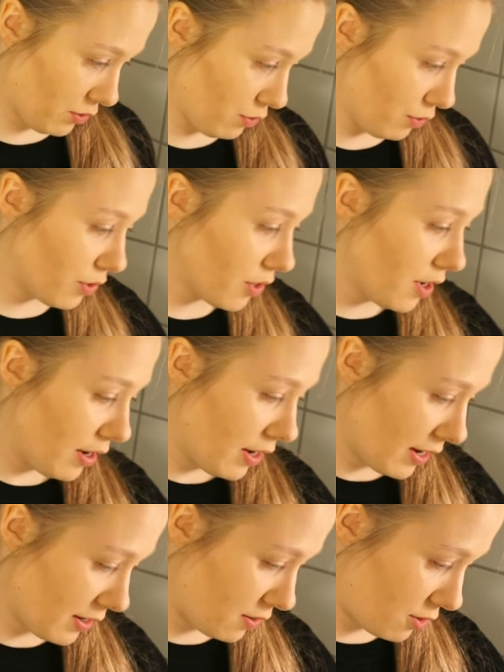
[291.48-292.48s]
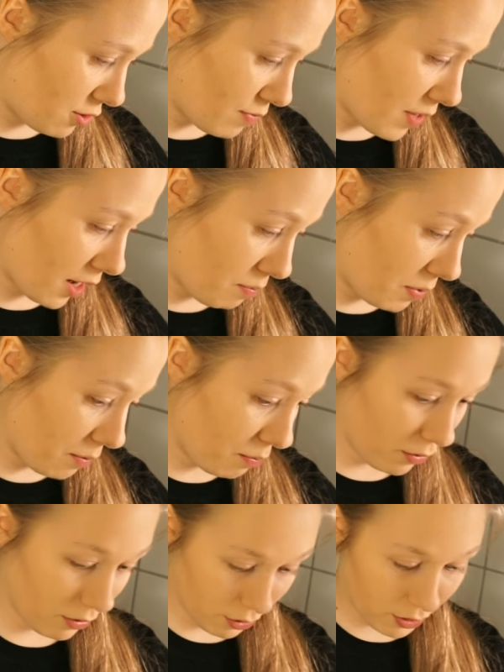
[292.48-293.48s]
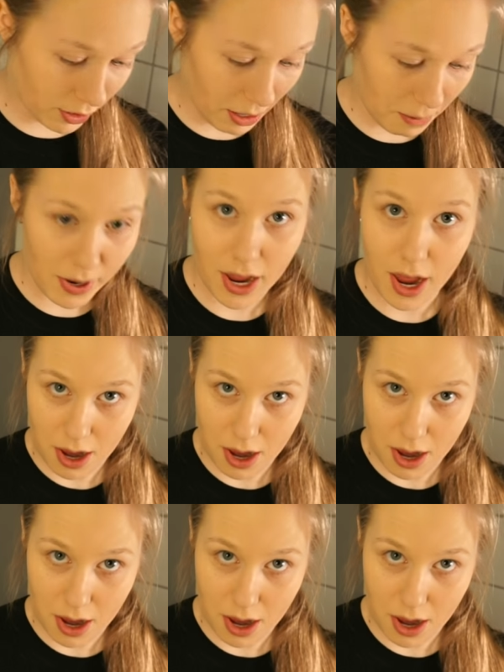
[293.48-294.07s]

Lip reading: do is to make people look at my